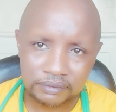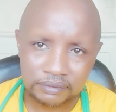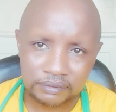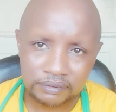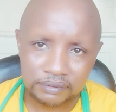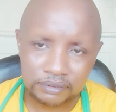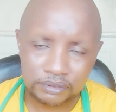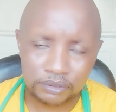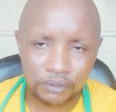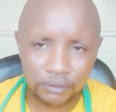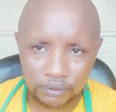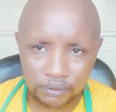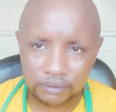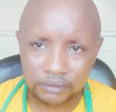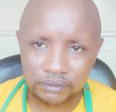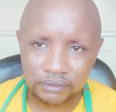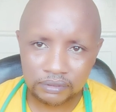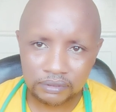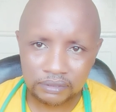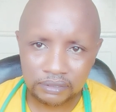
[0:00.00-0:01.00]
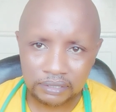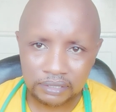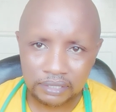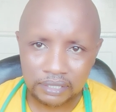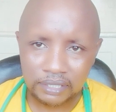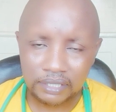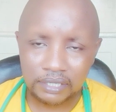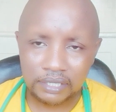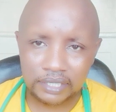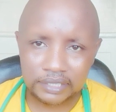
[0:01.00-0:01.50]
So
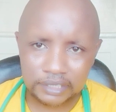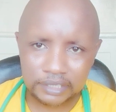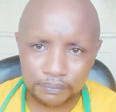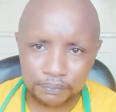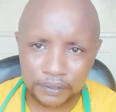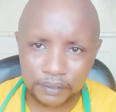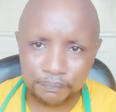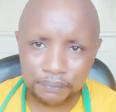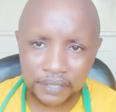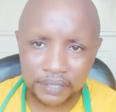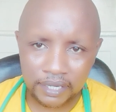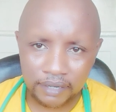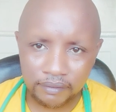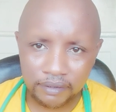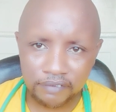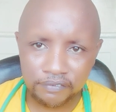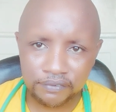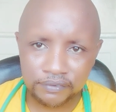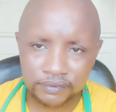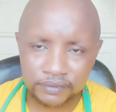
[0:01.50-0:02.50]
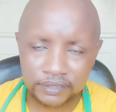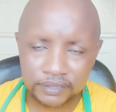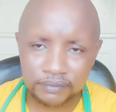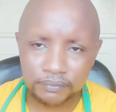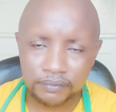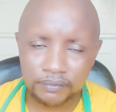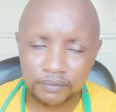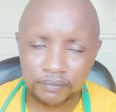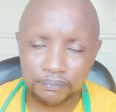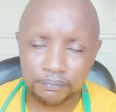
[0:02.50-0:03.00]
let's prepare our food
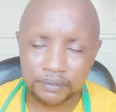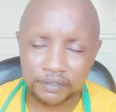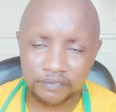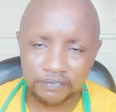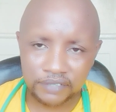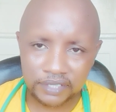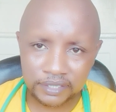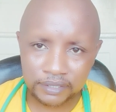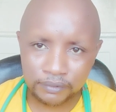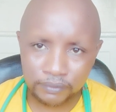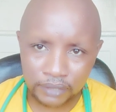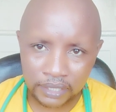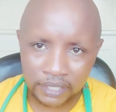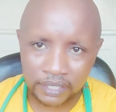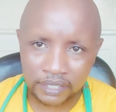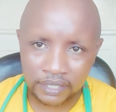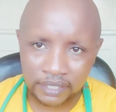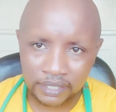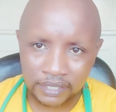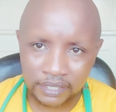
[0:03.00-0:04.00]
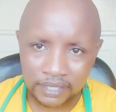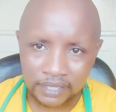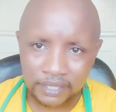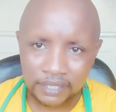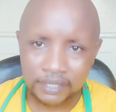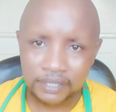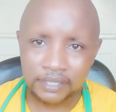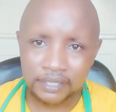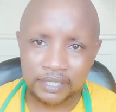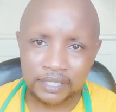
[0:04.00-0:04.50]
very well.
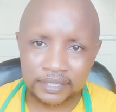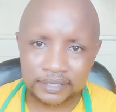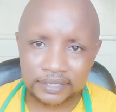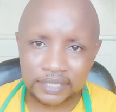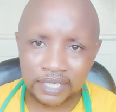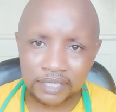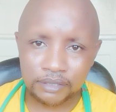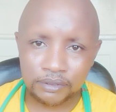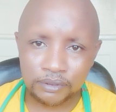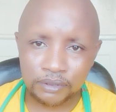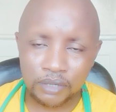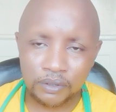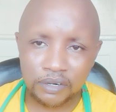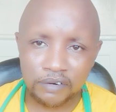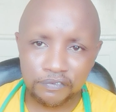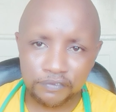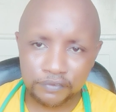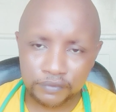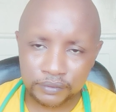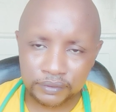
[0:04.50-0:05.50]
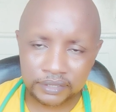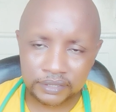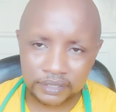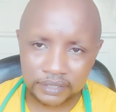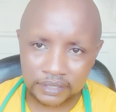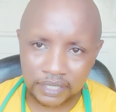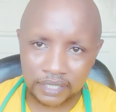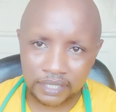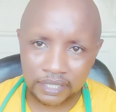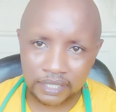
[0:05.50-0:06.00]
Let's handle our foods in
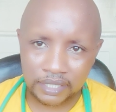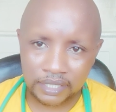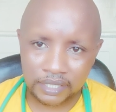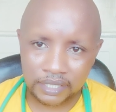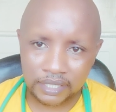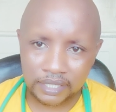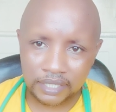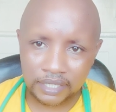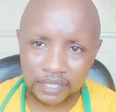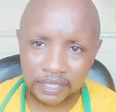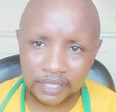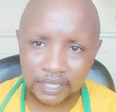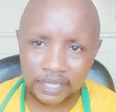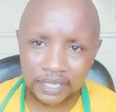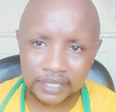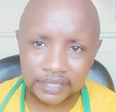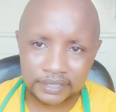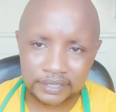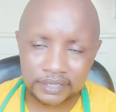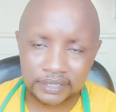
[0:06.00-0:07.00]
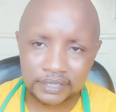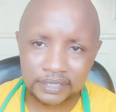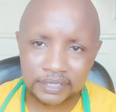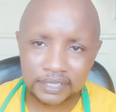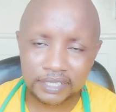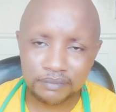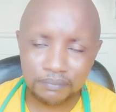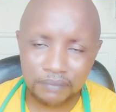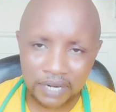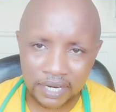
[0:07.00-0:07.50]
a hygienic
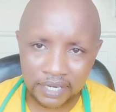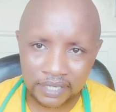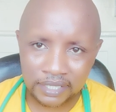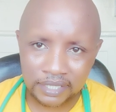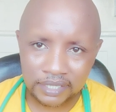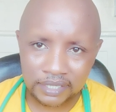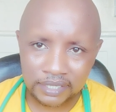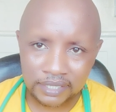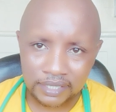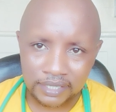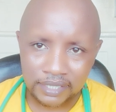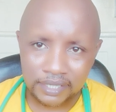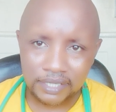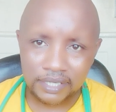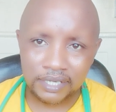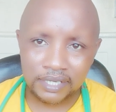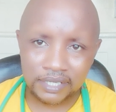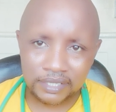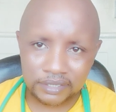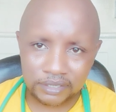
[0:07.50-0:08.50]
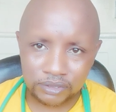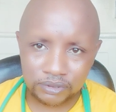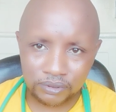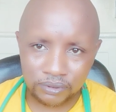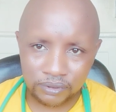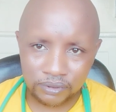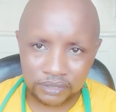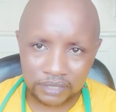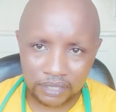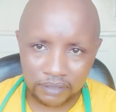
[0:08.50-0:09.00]
manner. Let's
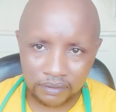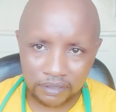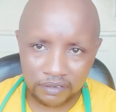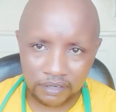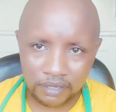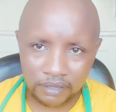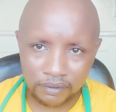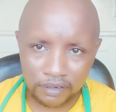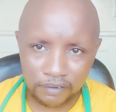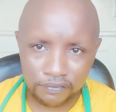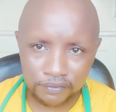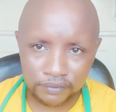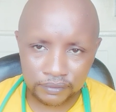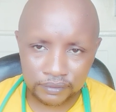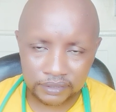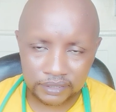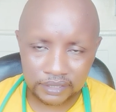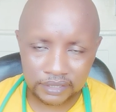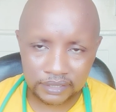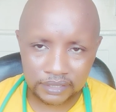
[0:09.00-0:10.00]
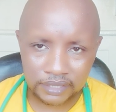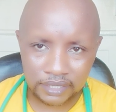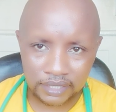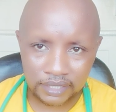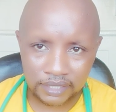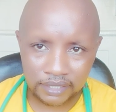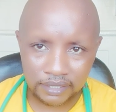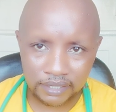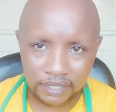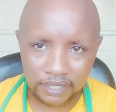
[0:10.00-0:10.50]
store in our foods in
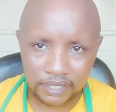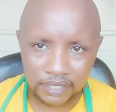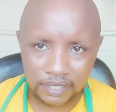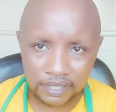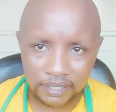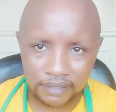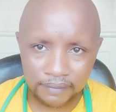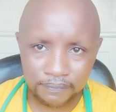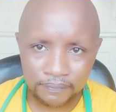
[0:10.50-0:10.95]
a